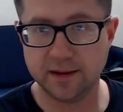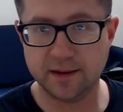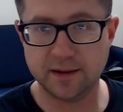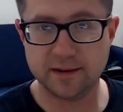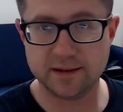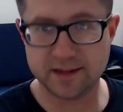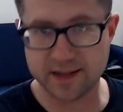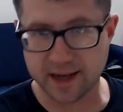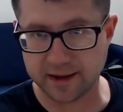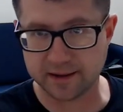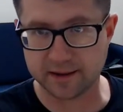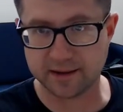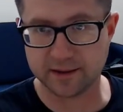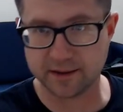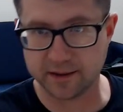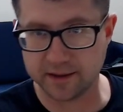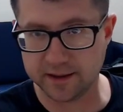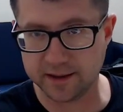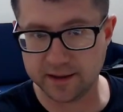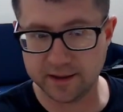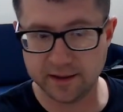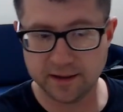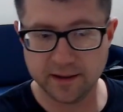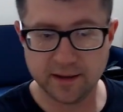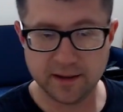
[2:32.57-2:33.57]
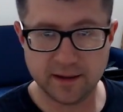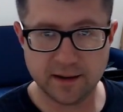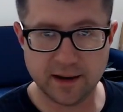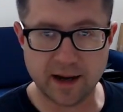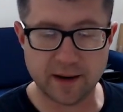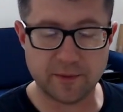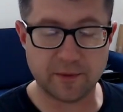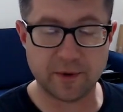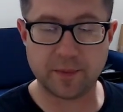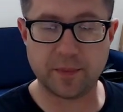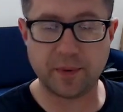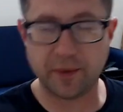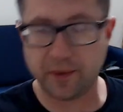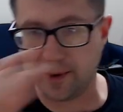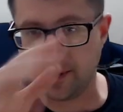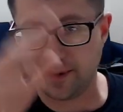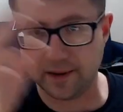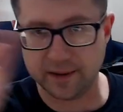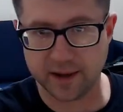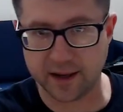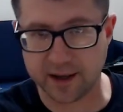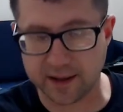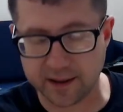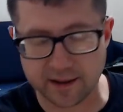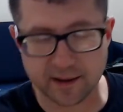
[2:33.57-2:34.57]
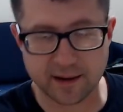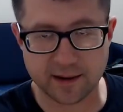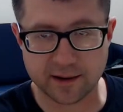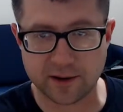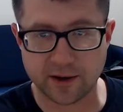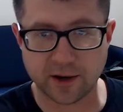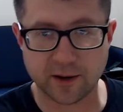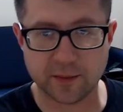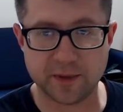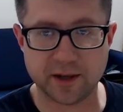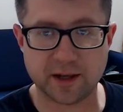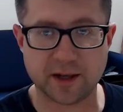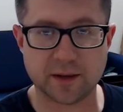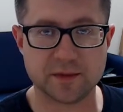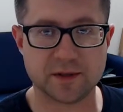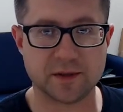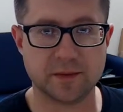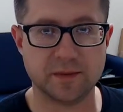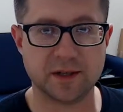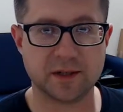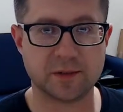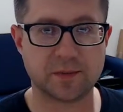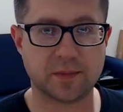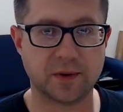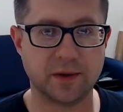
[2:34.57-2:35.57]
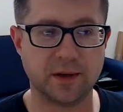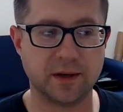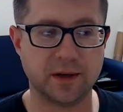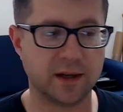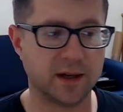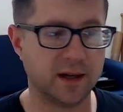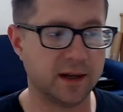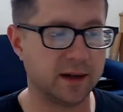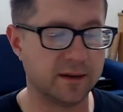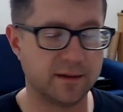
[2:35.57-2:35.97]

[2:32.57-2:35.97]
Technically. At what point, a card becomes a misprint?